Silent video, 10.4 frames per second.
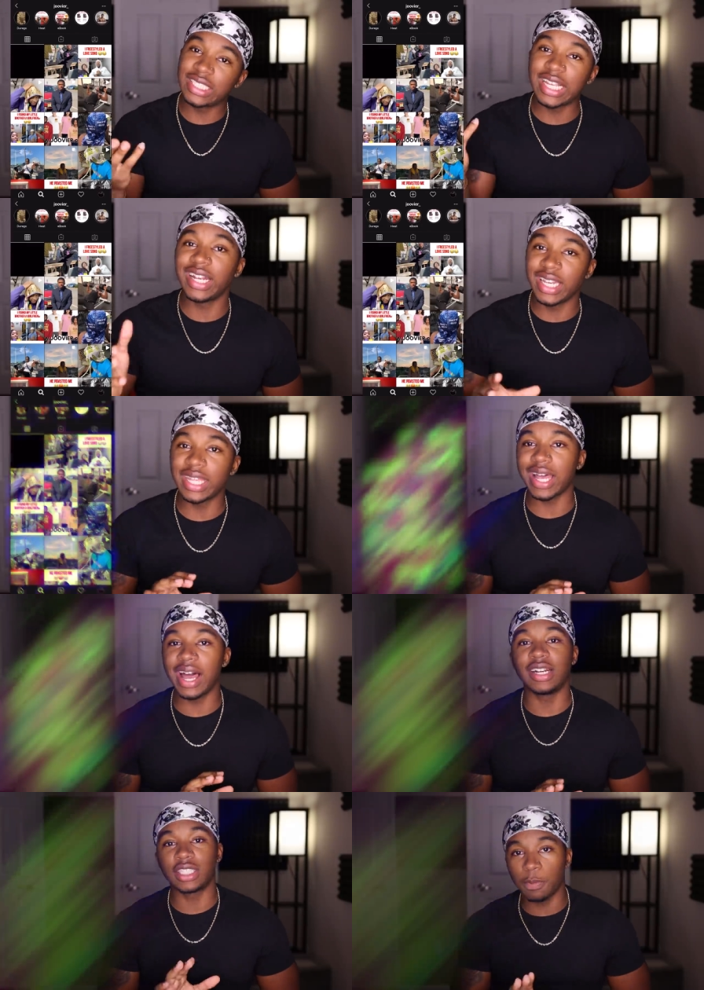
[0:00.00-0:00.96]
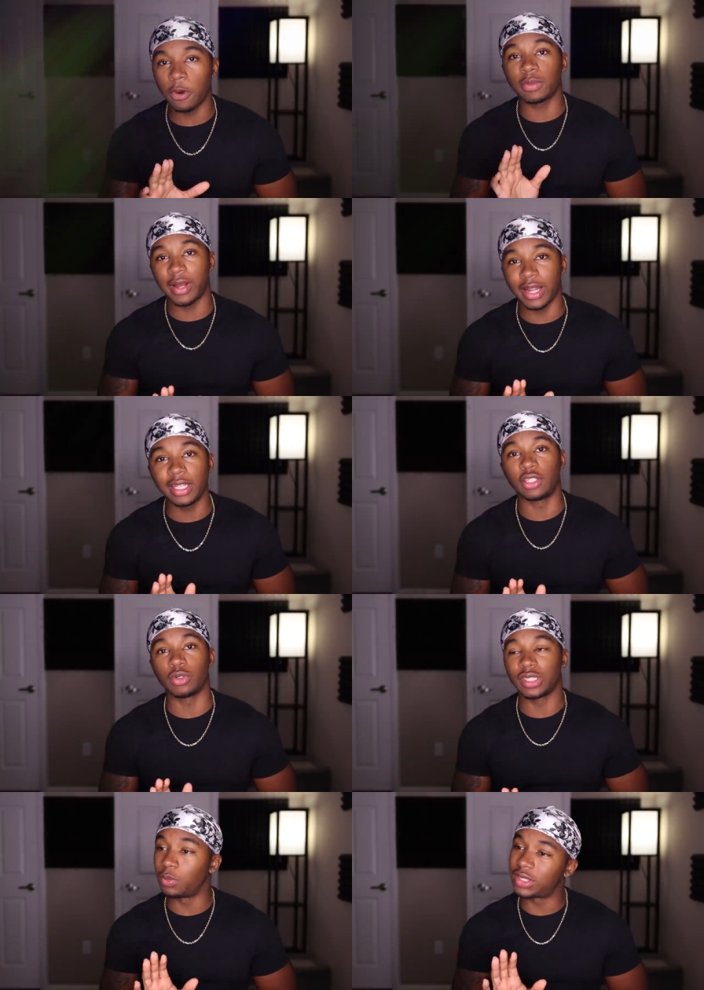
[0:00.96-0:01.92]
this idea kind of sparked my
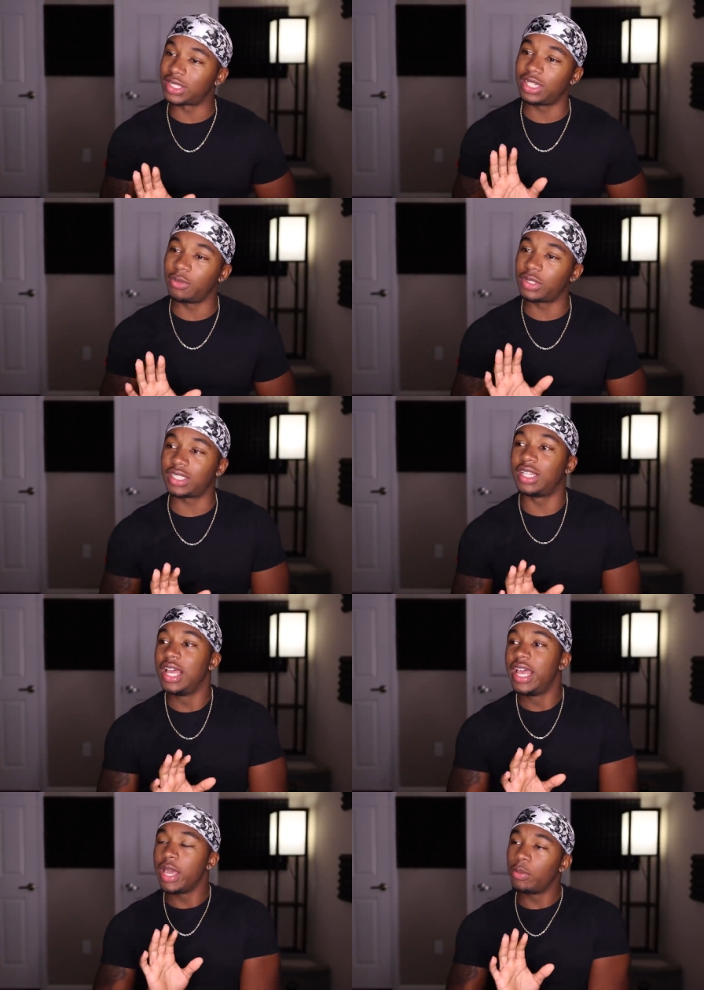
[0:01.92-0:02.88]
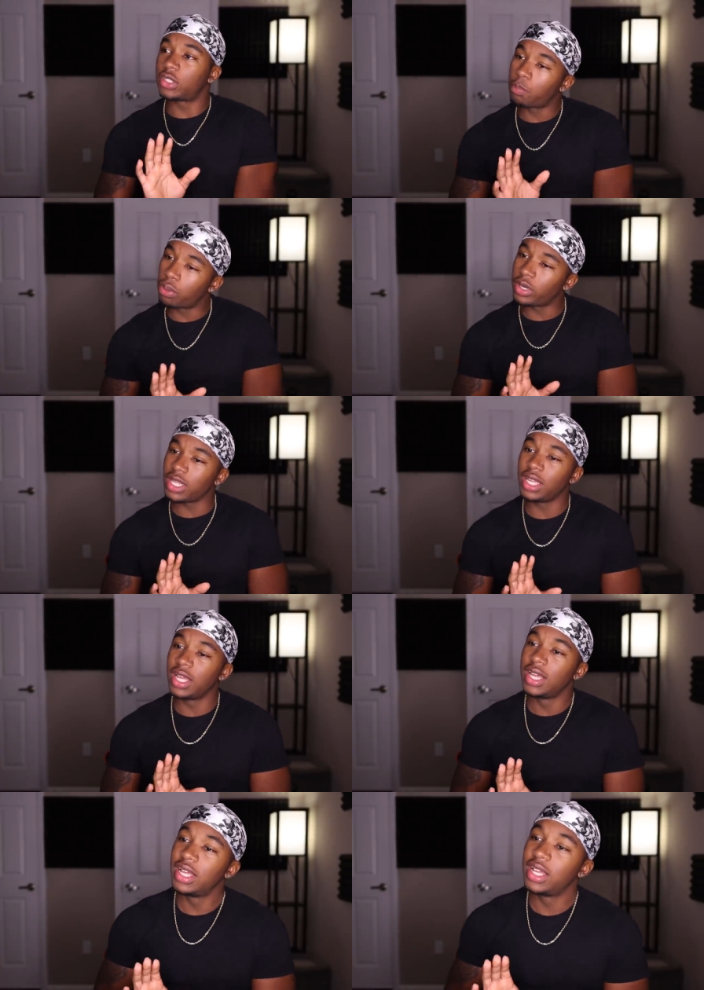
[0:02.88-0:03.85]
interest. It was a, it was a, it was a pretty,